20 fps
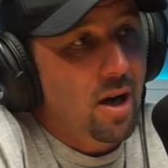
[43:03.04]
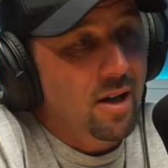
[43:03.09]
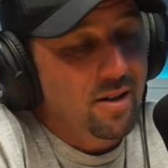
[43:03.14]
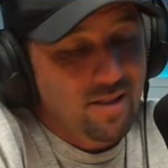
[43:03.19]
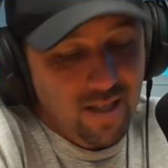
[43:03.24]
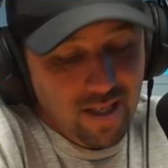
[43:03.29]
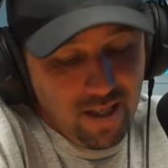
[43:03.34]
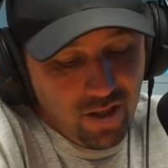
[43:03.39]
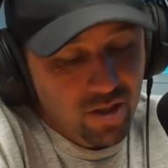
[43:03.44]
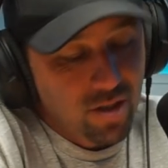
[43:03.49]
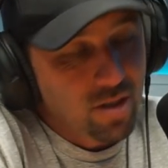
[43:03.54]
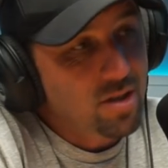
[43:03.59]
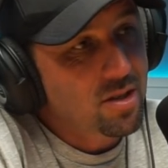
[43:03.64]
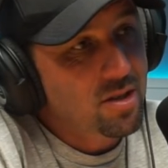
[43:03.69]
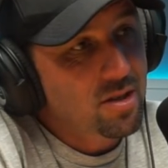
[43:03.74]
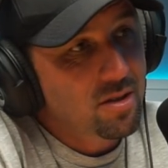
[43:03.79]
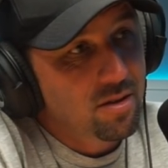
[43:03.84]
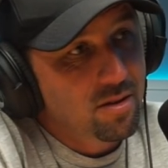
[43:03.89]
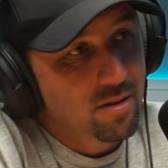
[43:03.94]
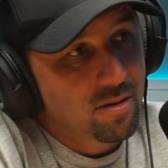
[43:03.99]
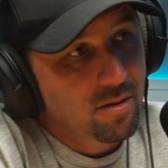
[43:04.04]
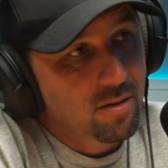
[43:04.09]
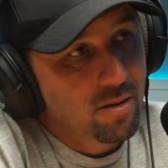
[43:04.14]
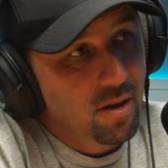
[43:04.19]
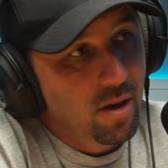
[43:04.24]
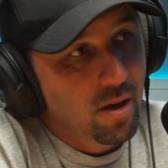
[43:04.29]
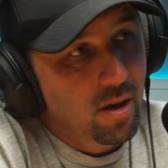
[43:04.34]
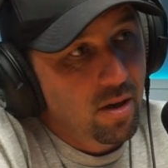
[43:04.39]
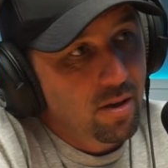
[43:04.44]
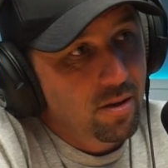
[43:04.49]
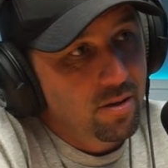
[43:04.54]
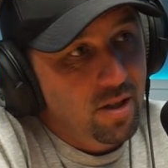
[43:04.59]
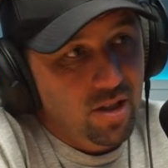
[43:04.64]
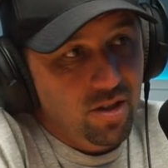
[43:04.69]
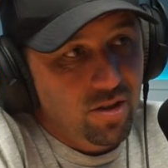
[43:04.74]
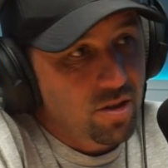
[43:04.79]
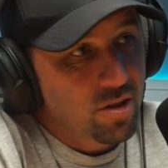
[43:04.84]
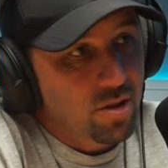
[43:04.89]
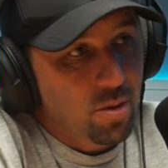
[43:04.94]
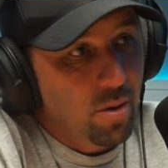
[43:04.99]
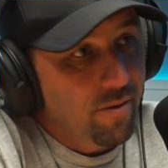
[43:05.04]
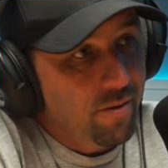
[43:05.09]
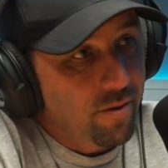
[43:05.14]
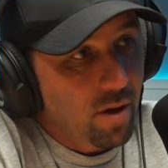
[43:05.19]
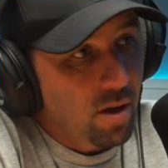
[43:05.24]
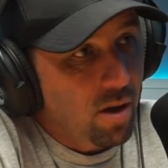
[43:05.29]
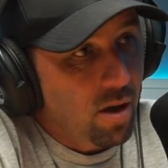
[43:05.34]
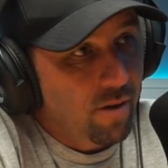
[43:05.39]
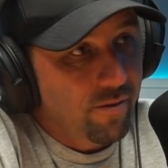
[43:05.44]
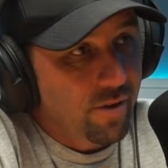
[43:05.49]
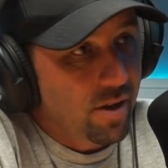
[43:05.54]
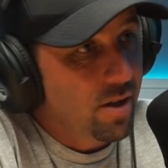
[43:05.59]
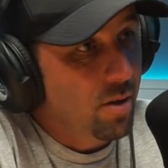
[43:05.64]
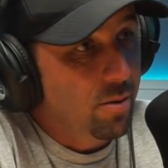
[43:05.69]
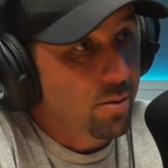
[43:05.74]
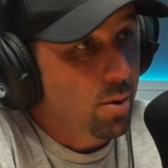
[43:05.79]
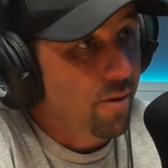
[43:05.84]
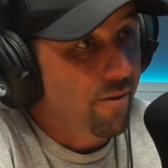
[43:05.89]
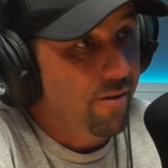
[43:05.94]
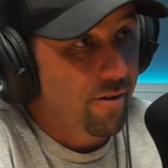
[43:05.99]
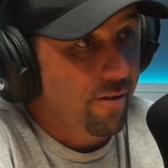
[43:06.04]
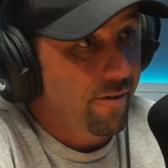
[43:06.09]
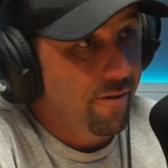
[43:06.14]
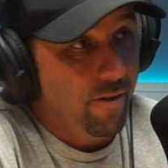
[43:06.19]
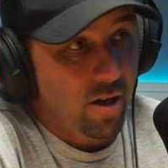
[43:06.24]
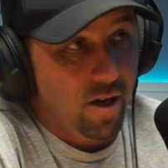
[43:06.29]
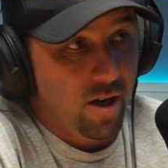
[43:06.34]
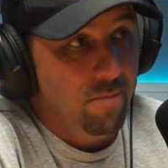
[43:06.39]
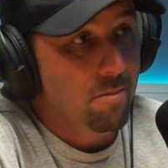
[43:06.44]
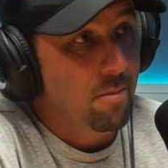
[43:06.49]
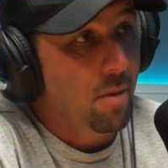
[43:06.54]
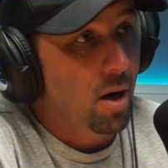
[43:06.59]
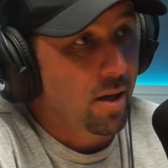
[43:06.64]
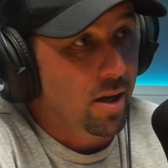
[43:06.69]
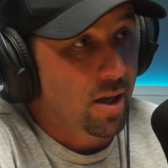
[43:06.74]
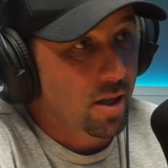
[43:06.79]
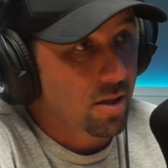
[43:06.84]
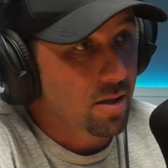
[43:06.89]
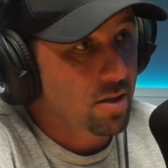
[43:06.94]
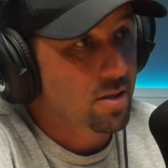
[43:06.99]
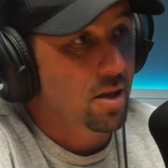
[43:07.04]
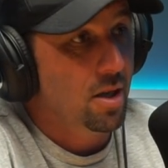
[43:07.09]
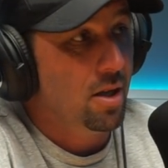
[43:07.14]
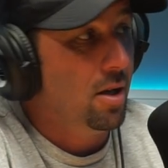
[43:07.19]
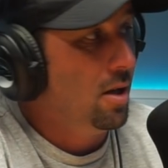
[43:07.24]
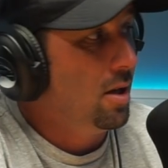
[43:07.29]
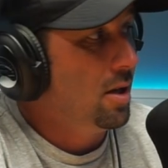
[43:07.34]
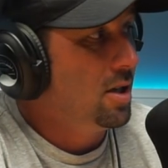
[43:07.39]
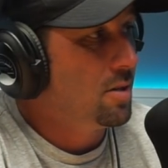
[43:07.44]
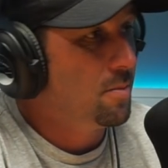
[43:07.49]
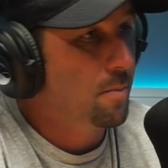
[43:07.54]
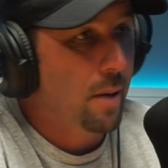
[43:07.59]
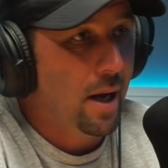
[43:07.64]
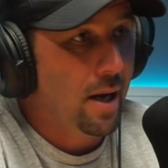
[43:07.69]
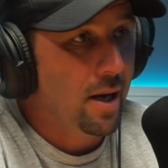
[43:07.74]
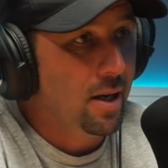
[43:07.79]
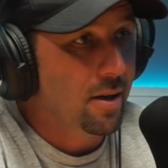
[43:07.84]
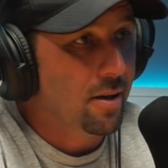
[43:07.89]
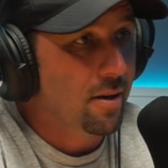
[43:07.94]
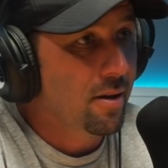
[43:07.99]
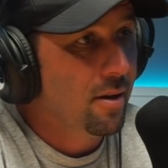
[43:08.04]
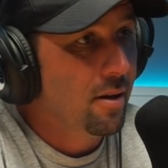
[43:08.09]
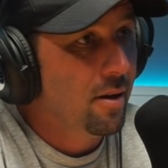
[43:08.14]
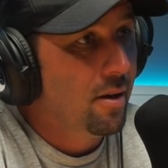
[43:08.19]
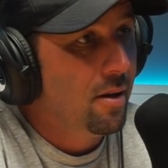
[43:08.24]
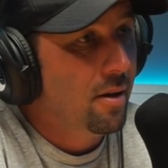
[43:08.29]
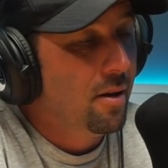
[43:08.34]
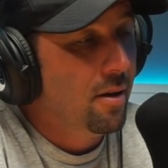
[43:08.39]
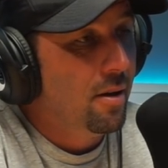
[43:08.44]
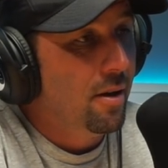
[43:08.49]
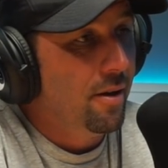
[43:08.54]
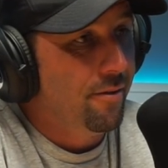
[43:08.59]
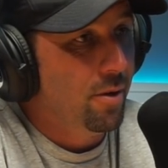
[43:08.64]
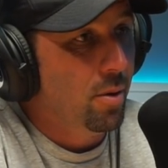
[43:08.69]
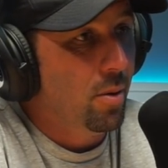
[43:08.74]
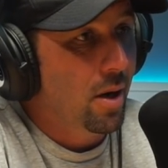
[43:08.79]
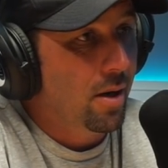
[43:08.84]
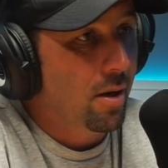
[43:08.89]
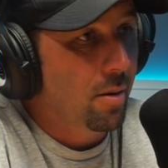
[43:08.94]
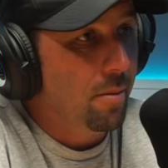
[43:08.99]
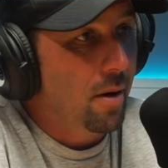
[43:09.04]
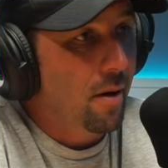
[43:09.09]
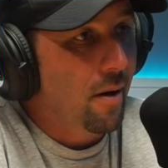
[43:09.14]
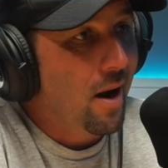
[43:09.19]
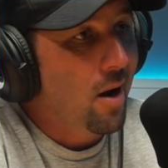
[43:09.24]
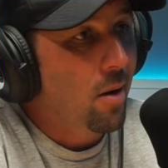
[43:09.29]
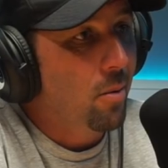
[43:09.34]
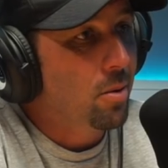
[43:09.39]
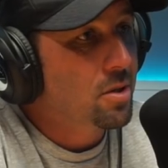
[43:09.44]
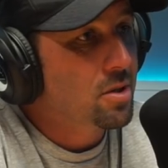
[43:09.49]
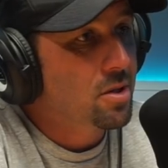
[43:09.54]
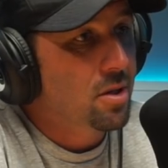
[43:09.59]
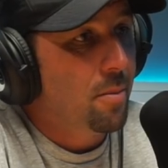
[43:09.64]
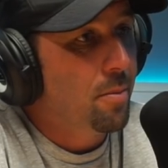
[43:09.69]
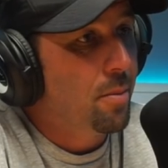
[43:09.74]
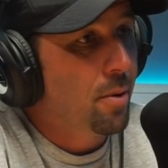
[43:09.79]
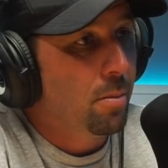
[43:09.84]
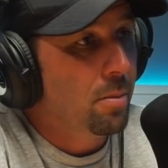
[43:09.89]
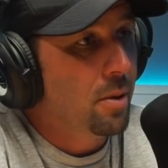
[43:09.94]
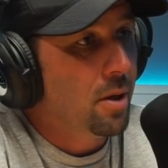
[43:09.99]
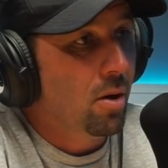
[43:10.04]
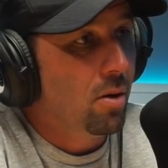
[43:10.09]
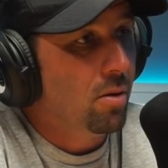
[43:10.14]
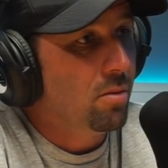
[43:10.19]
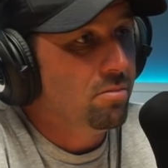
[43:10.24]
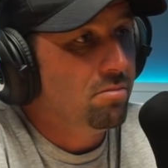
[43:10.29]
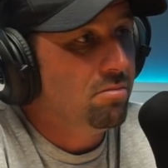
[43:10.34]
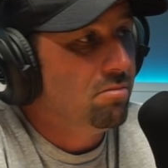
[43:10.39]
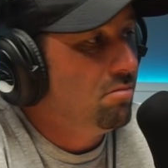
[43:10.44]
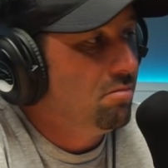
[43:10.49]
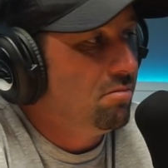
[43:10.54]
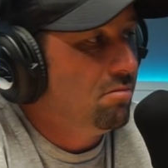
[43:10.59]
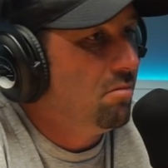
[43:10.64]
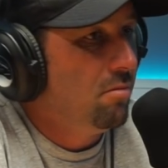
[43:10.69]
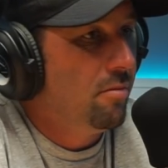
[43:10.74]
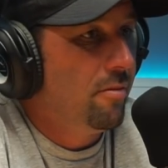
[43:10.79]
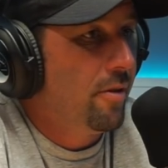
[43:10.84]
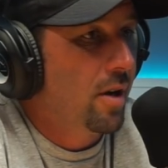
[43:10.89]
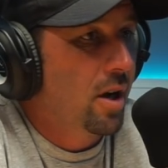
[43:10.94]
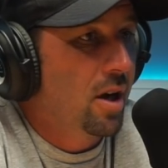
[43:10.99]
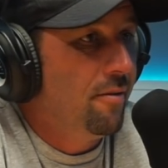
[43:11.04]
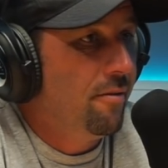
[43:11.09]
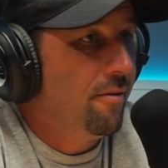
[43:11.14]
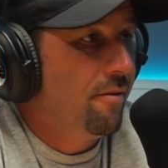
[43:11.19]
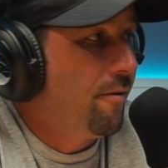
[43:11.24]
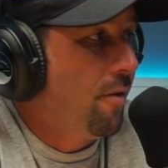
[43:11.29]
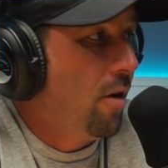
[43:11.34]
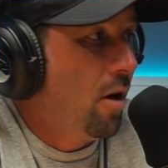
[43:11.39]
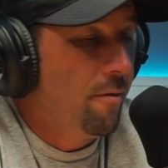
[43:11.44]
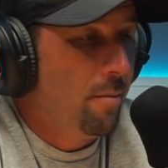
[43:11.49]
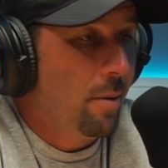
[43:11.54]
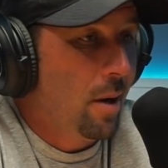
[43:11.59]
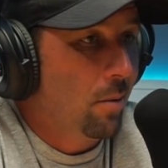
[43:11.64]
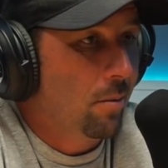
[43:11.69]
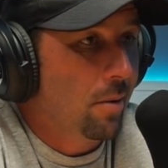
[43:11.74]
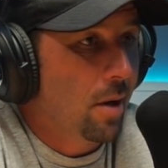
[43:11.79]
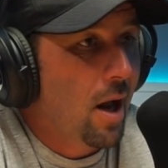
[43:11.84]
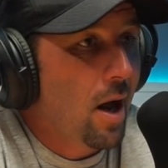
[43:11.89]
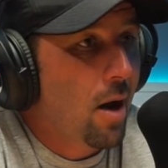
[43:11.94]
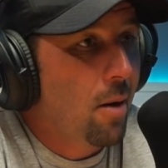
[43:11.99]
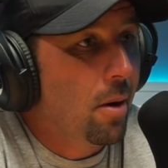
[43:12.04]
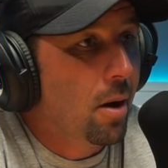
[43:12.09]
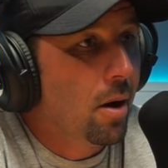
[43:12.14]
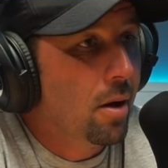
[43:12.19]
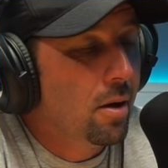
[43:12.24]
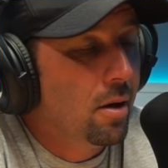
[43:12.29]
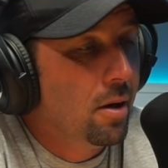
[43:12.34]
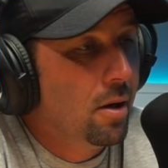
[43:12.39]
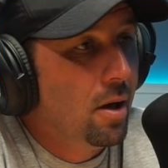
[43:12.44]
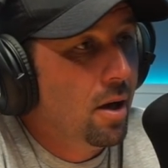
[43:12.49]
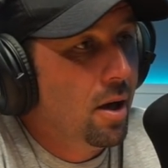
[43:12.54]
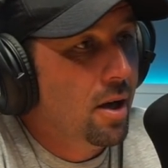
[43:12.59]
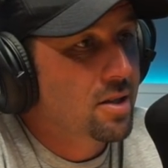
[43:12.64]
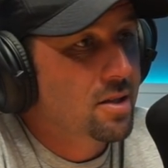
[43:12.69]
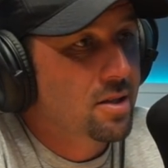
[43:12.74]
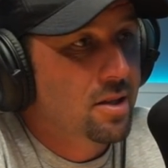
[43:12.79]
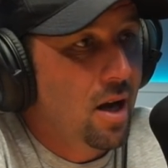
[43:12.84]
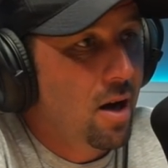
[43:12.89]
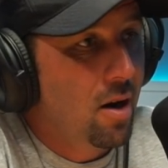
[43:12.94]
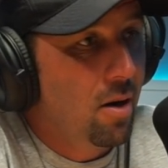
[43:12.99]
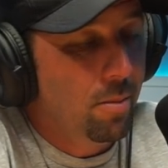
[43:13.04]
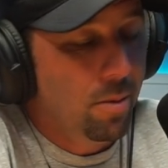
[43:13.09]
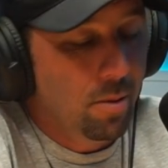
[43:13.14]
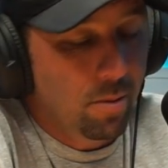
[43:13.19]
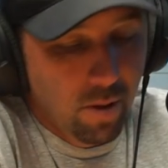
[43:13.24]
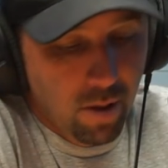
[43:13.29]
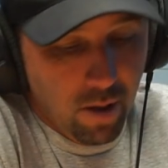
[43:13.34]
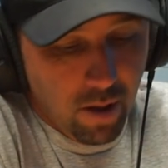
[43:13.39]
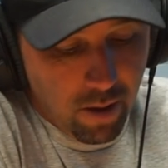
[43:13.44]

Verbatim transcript: that teachers yeah teachers do it for the love they yeah. don't do it for the fucking yeah. money because they're the least paid mm. if you add up their hours they're probably on fucking five pound an hour oh i know it's terrible know.